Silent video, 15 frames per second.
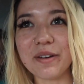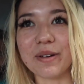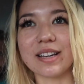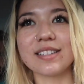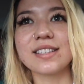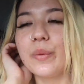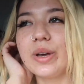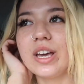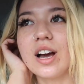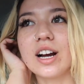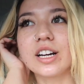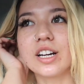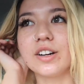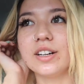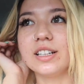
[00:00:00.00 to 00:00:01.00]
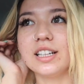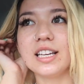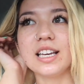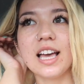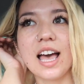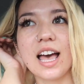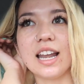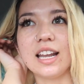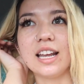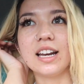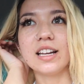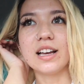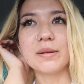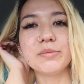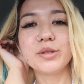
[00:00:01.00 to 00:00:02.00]
Anyways, we are currently
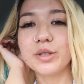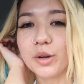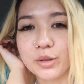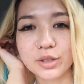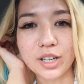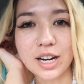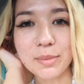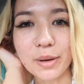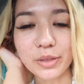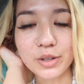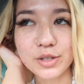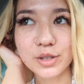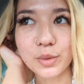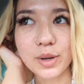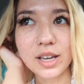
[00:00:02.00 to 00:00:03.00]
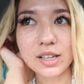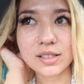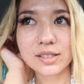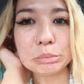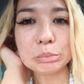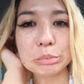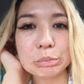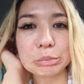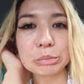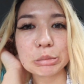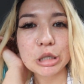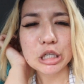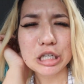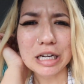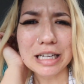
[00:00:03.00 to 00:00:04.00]
headed, I'm so sorry about the squeaks
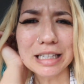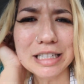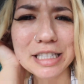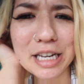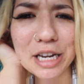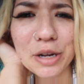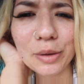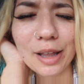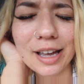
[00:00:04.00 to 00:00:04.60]
should I continue